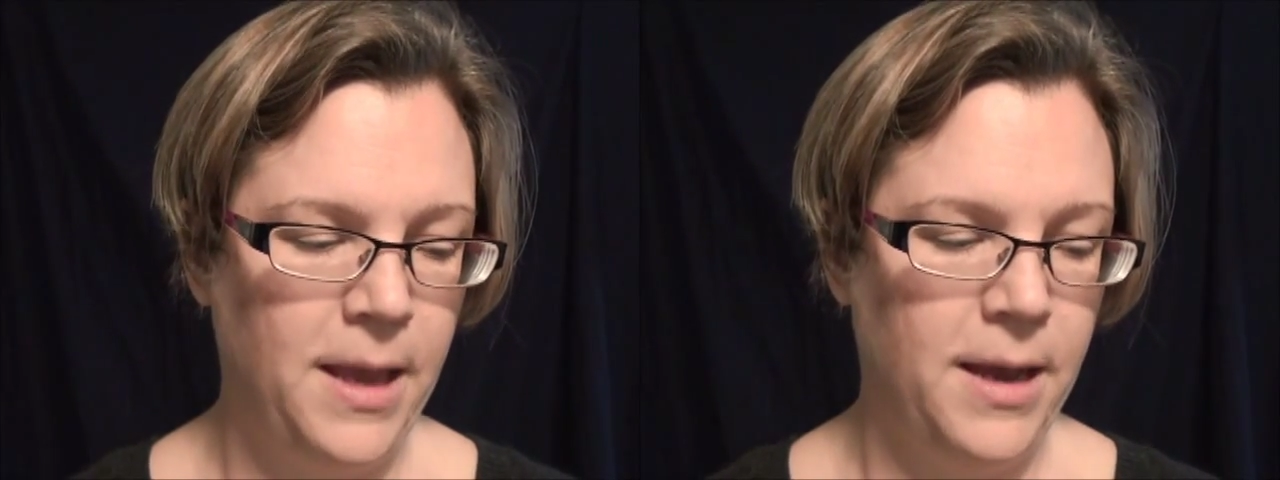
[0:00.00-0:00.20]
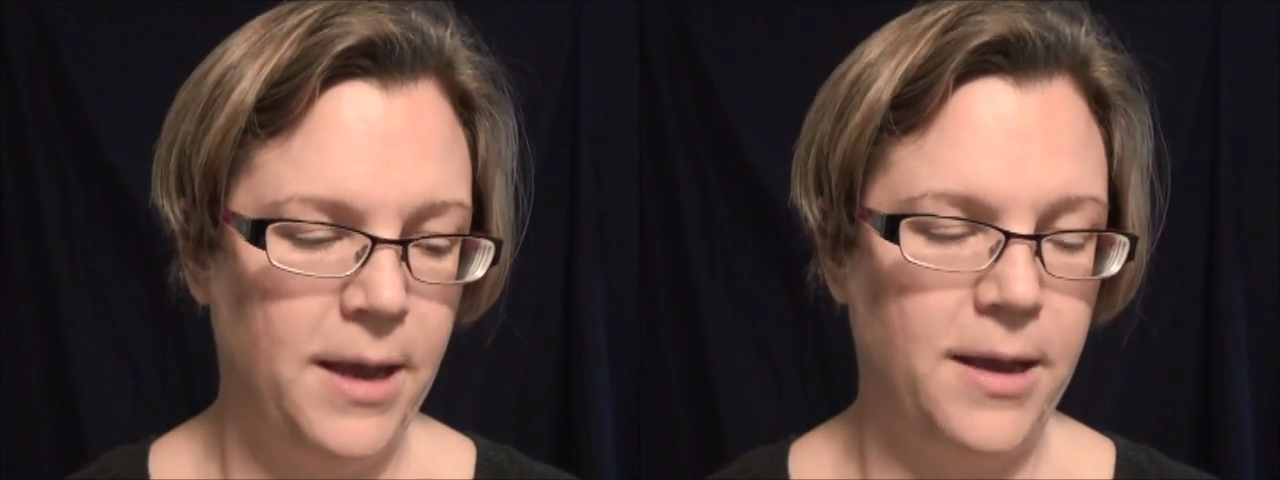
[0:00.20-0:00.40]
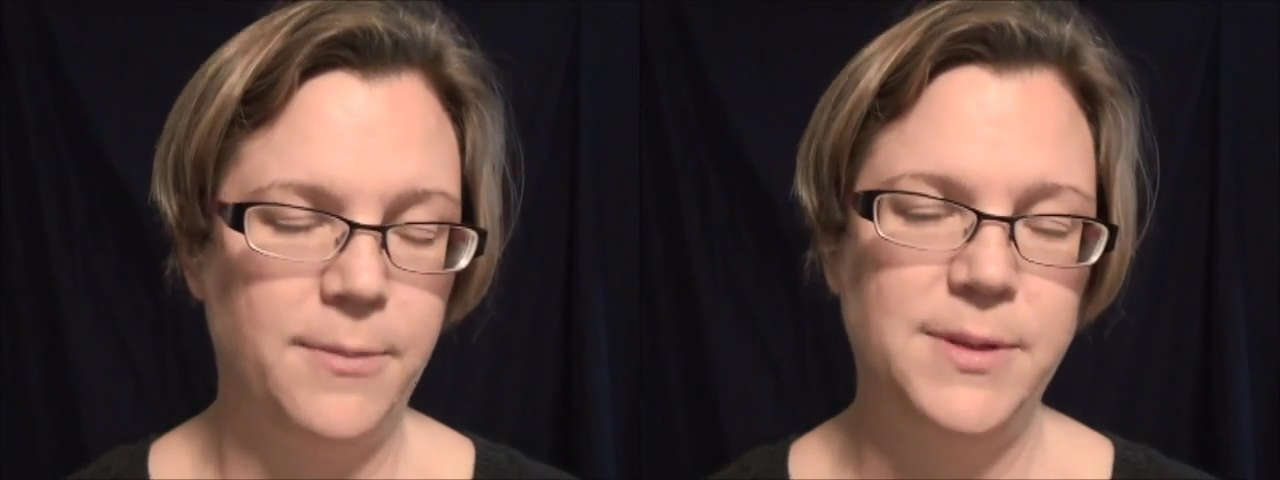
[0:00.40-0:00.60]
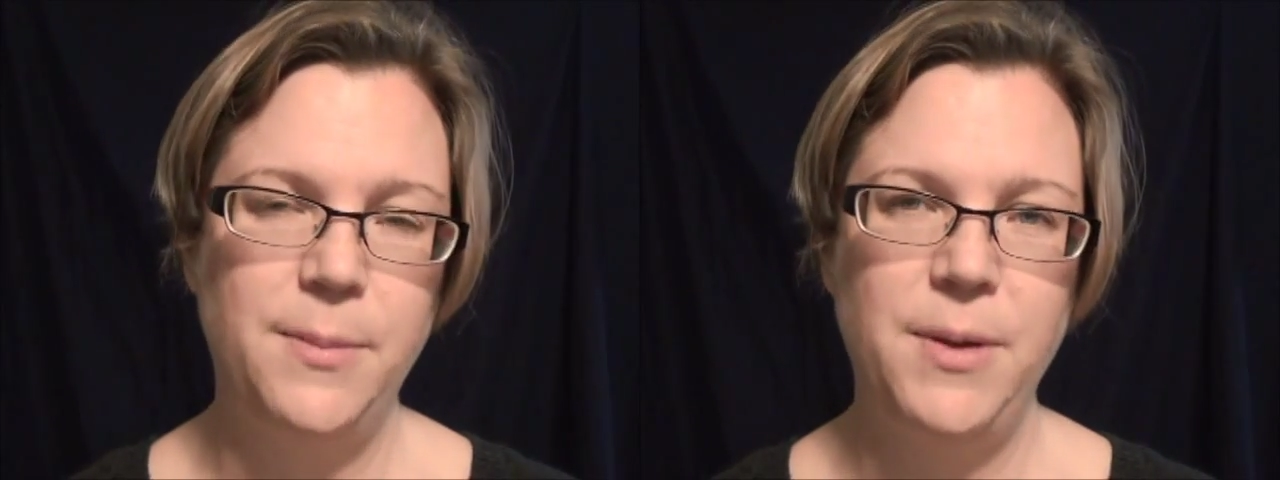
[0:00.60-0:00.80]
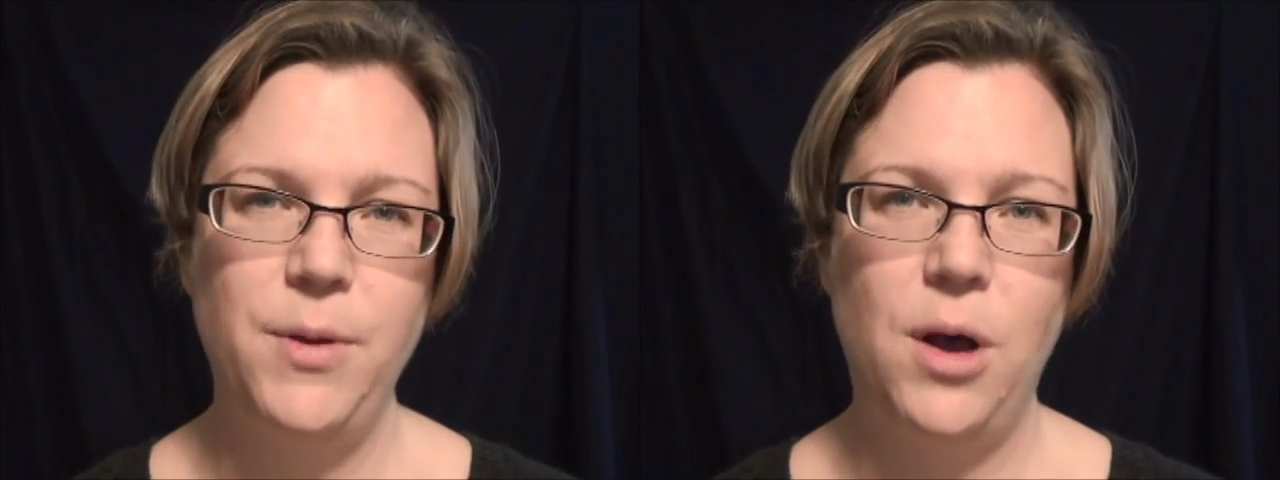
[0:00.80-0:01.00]
Some
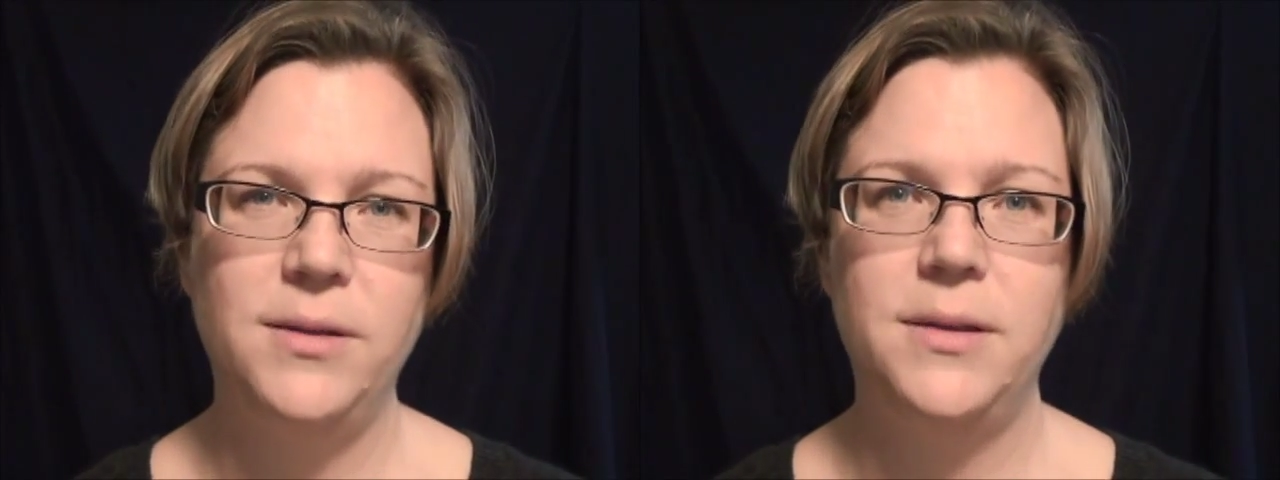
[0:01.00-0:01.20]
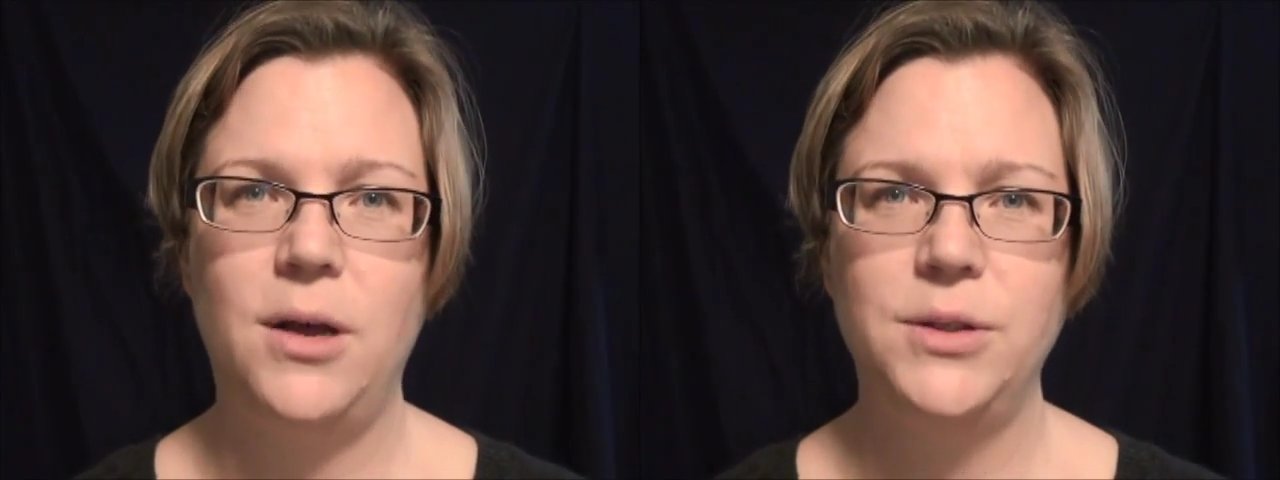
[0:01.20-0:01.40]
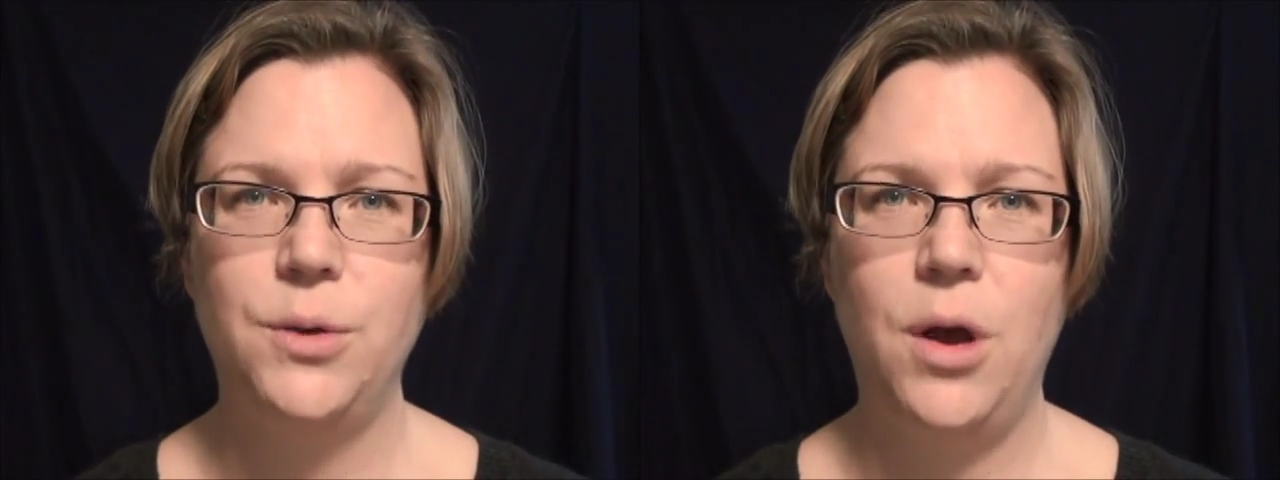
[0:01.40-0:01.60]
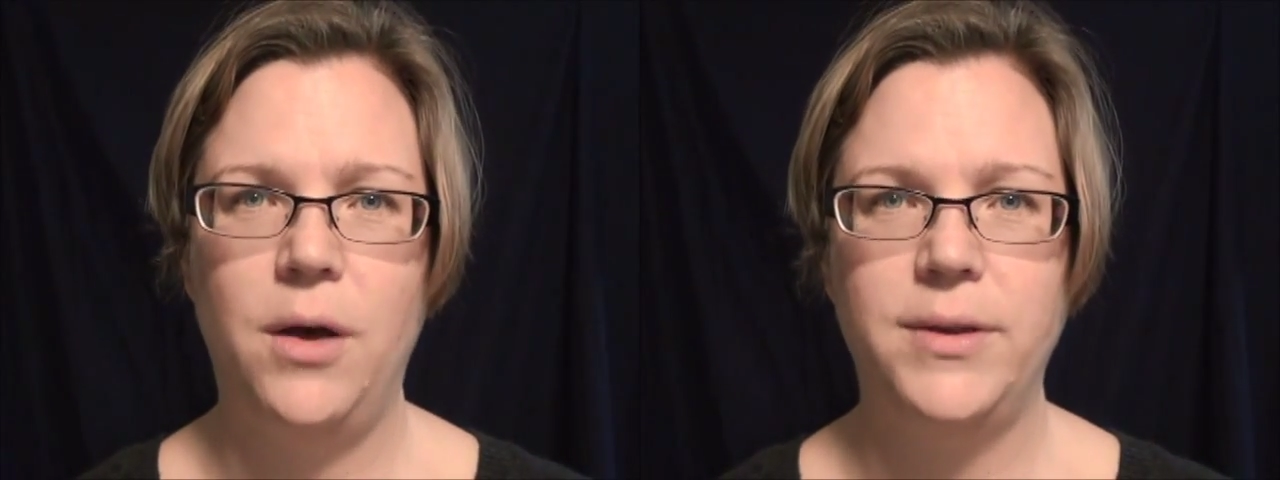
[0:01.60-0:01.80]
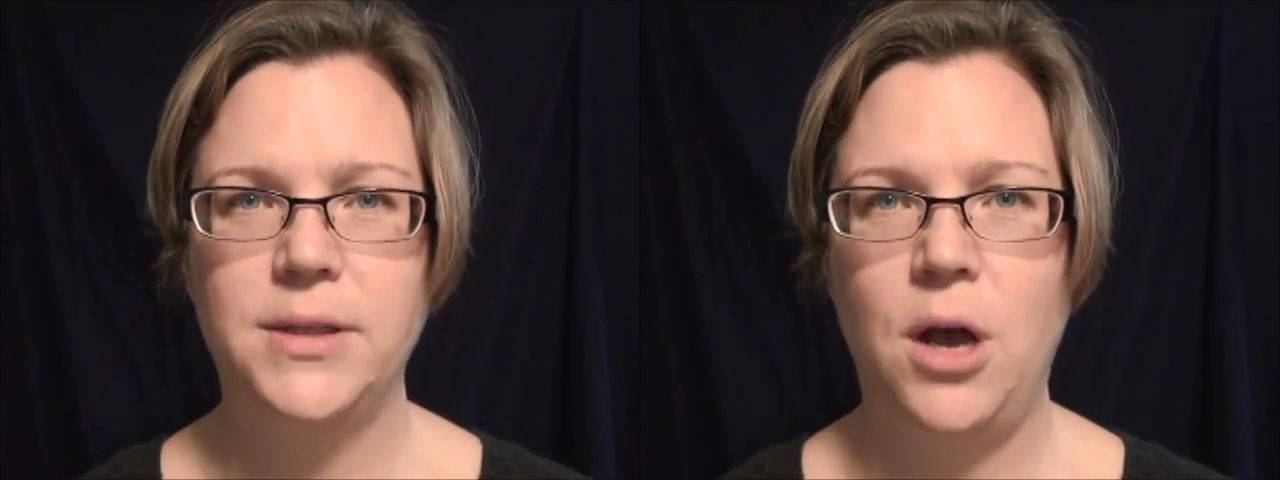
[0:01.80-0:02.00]
people also call
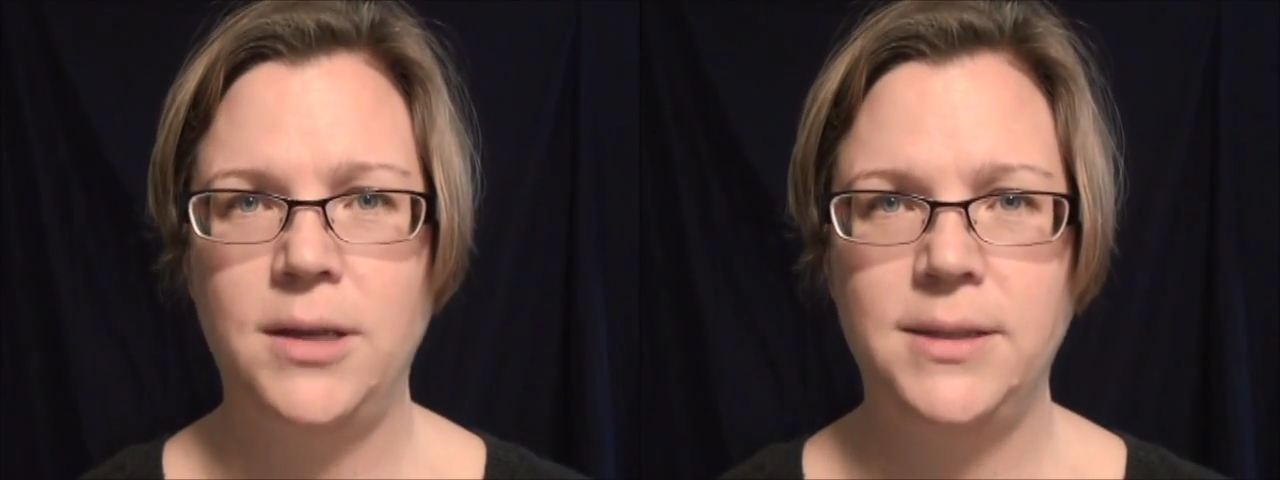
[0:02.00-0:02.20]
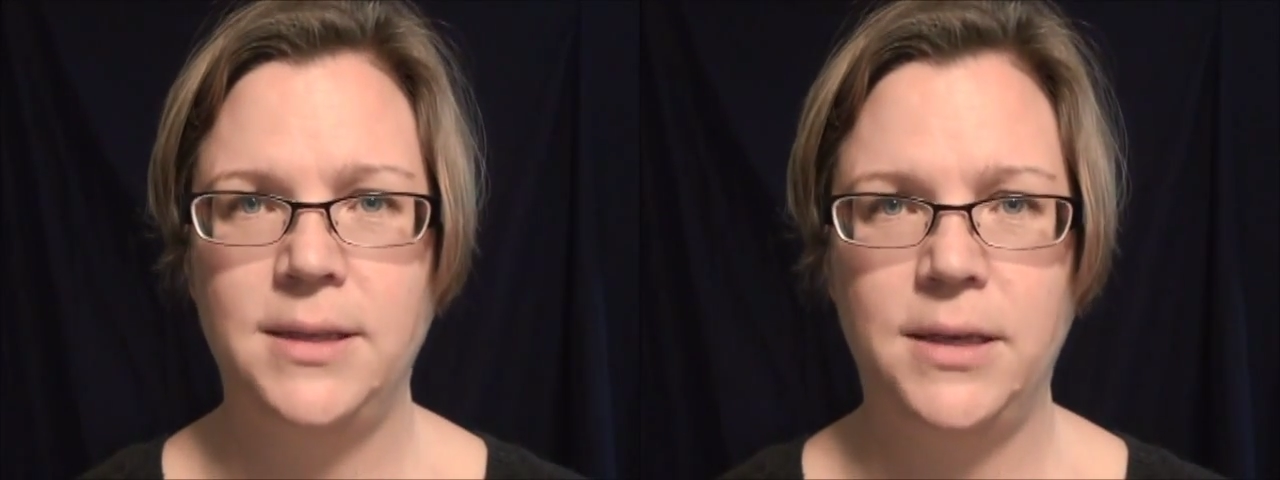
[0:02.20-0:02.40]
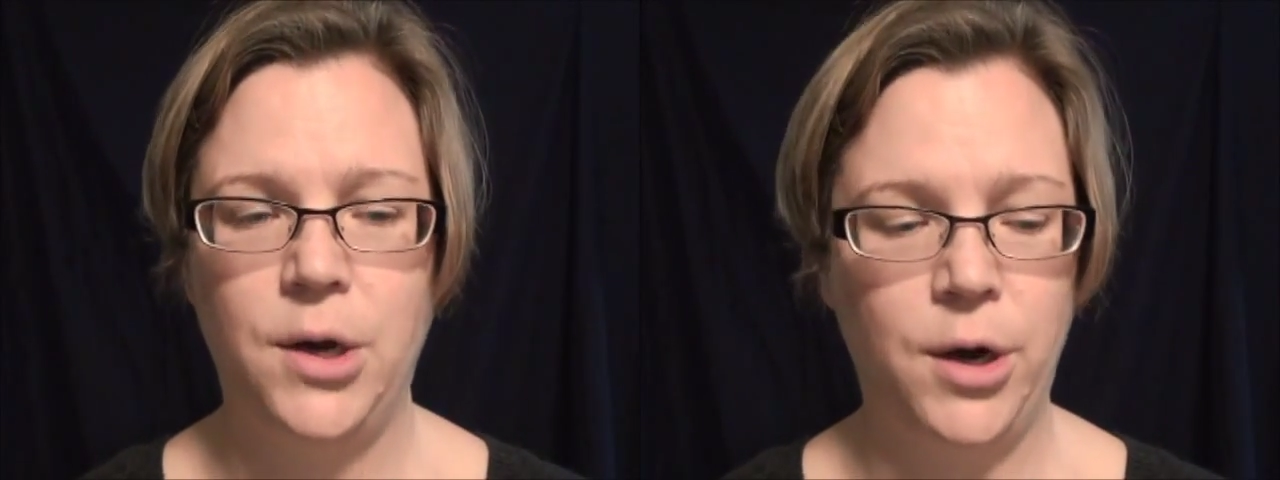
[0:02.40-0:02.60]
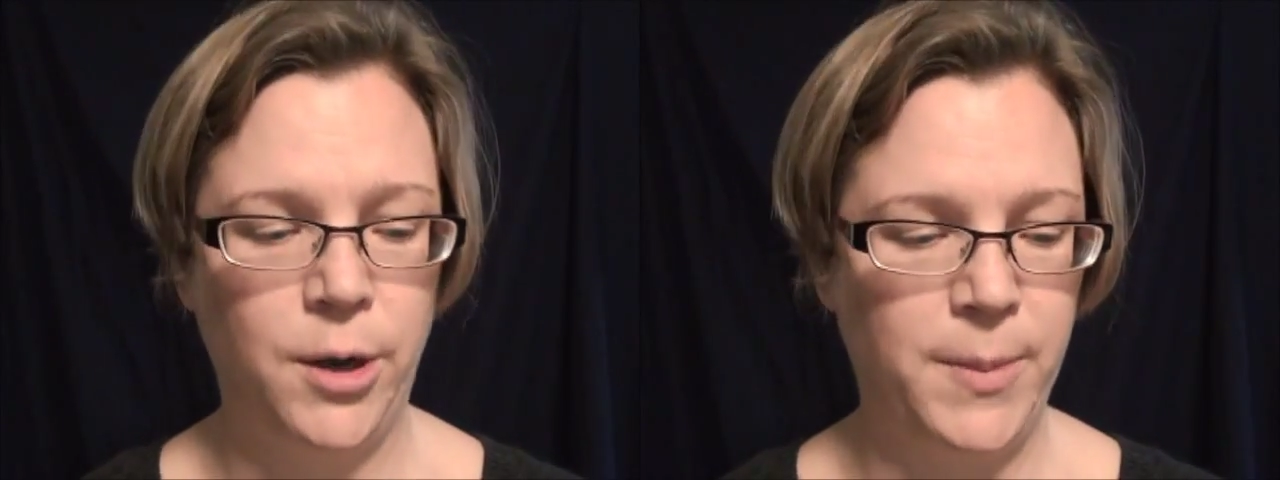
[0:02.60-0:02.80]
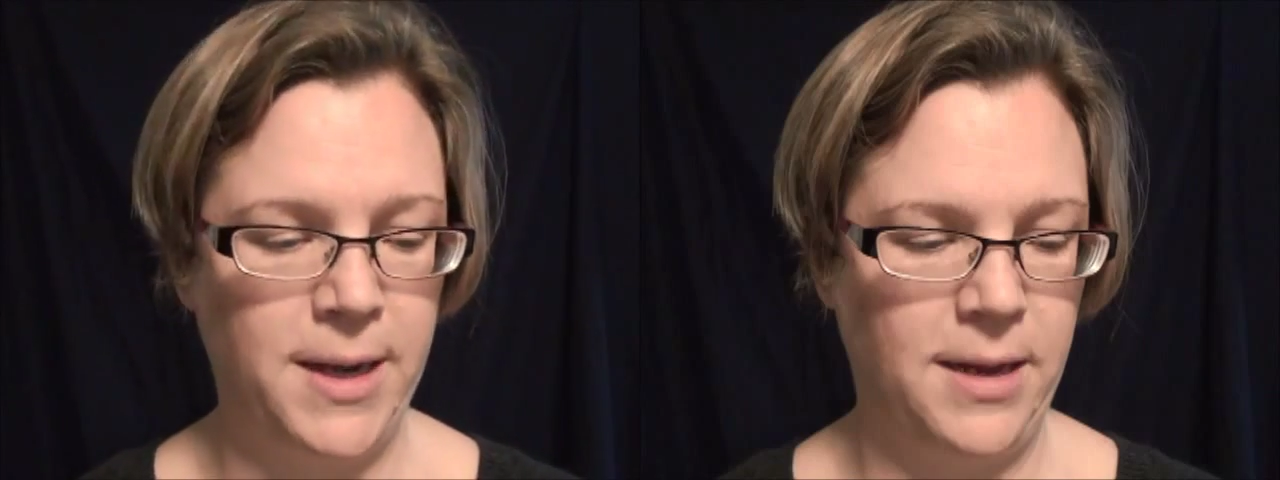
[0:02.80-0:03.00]
this consonant
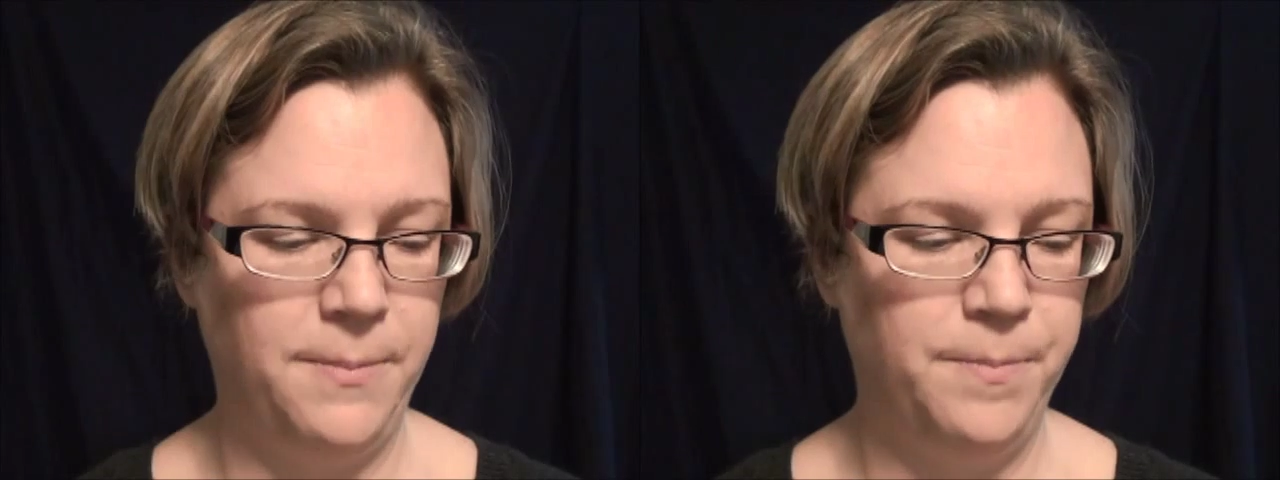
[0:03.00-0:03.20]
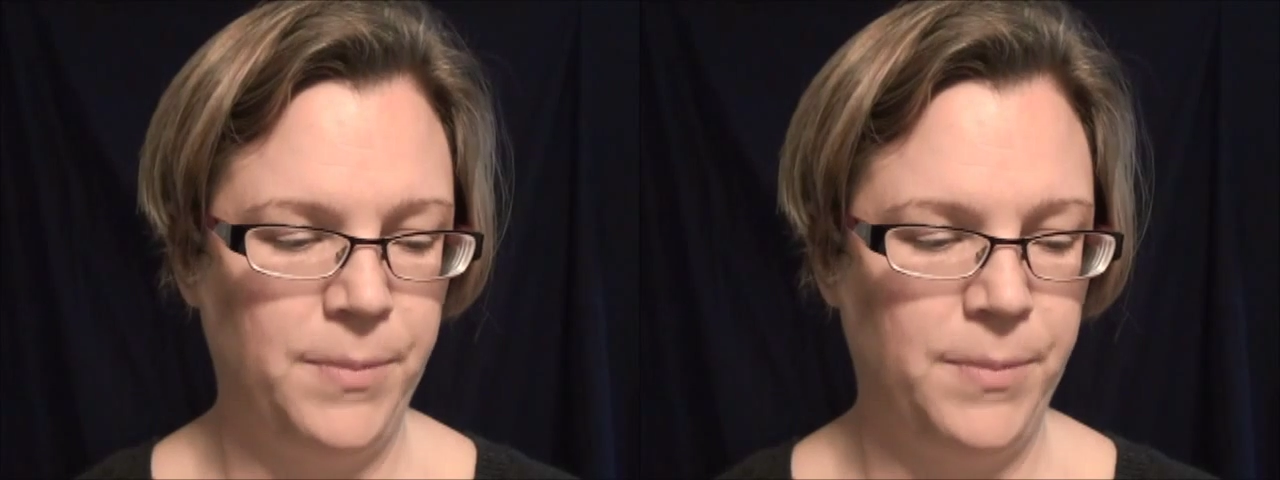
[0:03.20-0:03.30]
harmony